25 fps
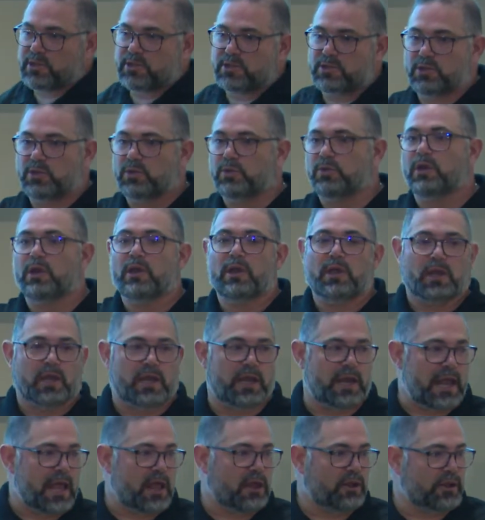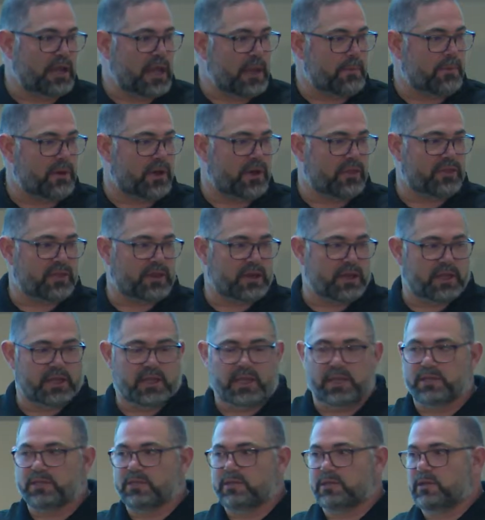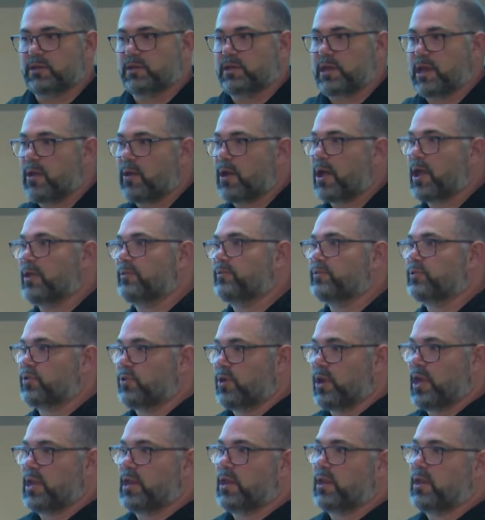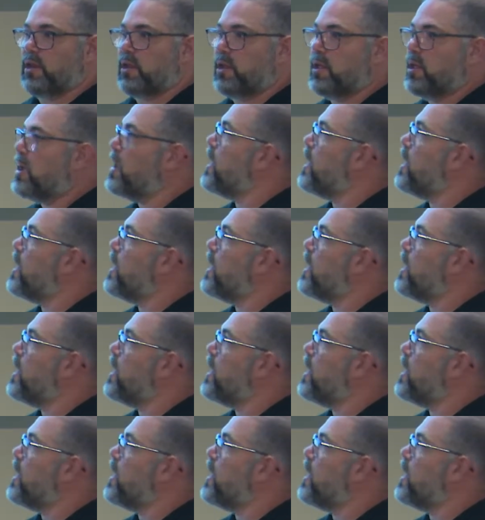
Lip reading: to an LDAP authentication. Now I've created